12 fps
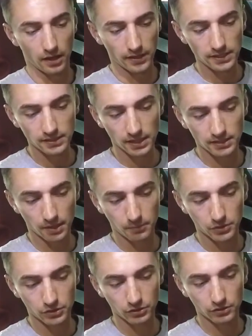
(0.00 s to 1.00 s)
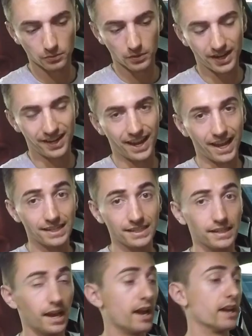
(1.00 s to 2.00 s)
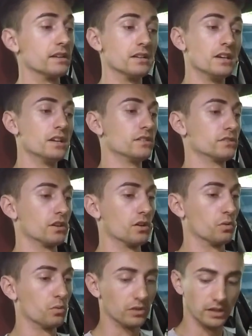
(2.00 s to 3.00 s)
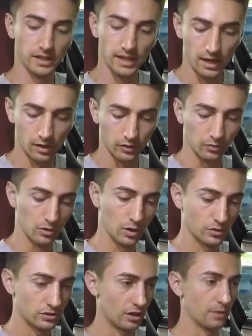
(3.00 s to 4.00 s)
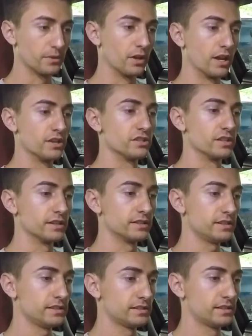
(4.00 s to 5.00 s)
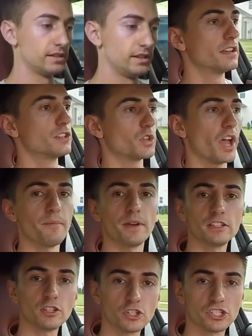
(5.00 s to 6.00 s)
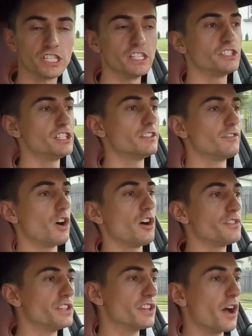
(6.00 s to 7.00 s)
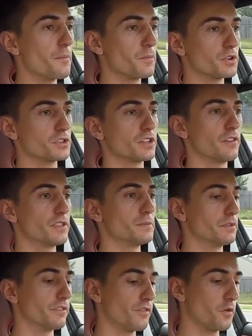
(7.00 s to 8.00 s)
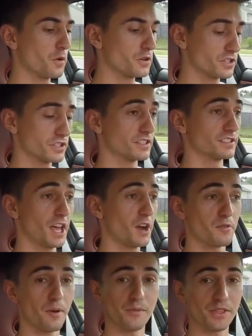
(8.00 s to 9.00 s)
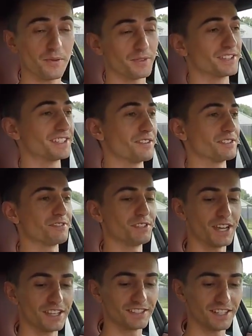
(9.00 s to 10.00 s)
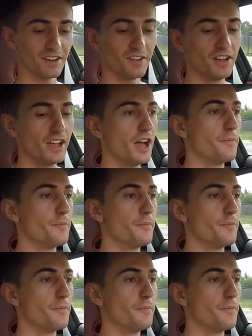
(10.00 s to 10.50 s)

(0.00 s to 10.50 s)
Intake temperatures were at 99. So we're gonna get out on the road, start off the engine at least. So I have my little cheat sheet of all the numbers of the befores, just because I don't remember them because that was a few days ago.